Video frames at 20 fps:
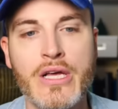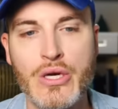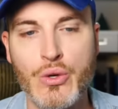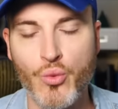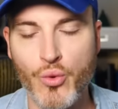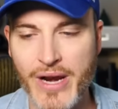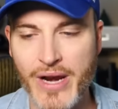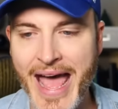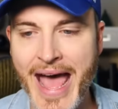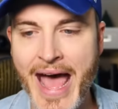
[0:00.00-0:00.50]

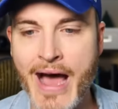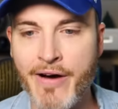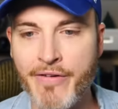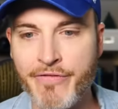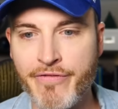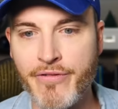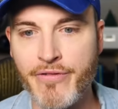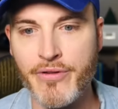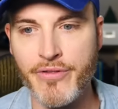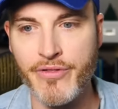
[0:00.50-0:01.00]
would
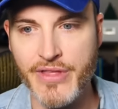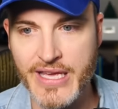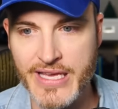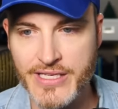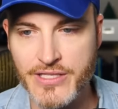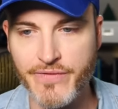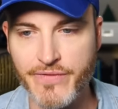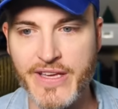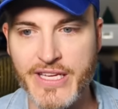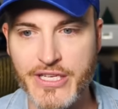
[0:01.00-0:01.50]
have
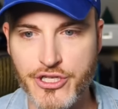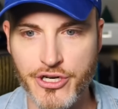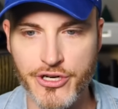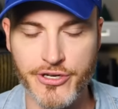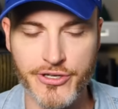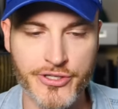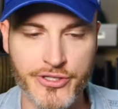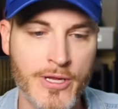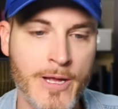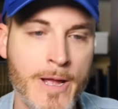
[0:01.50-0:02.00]
these
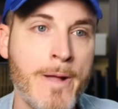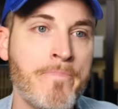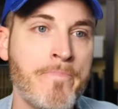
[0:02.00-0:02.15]
features.